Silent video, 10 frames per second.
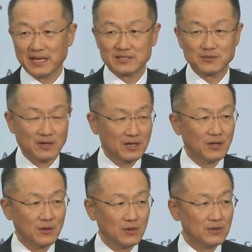get to our
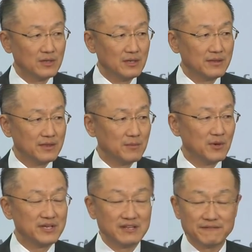goal, the
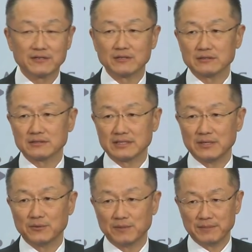more difficult
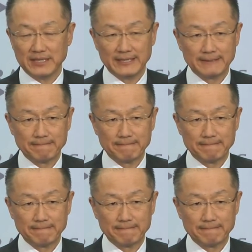it be.